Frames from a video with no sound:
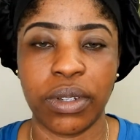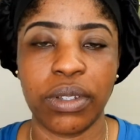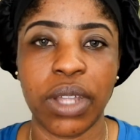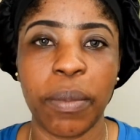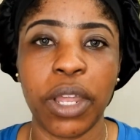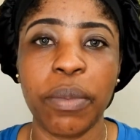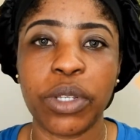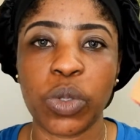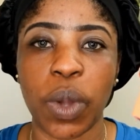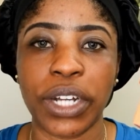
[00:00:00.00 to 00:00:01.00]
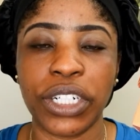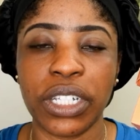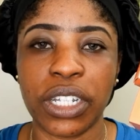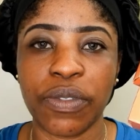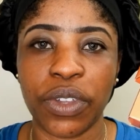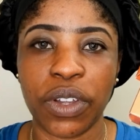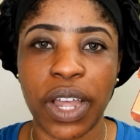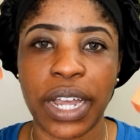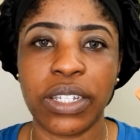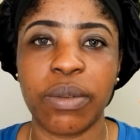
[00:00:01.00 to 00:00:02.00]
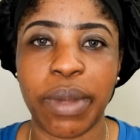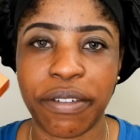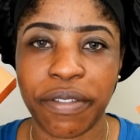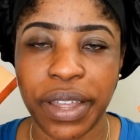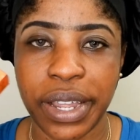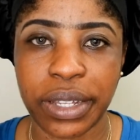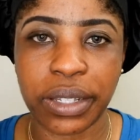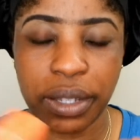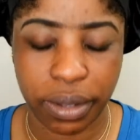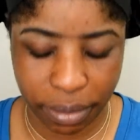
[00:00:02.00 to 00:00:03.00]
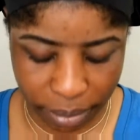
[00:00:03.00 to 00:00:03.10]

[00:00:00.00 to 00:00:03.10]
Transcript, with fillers: So I'm going to be swatching this for you guys on my face.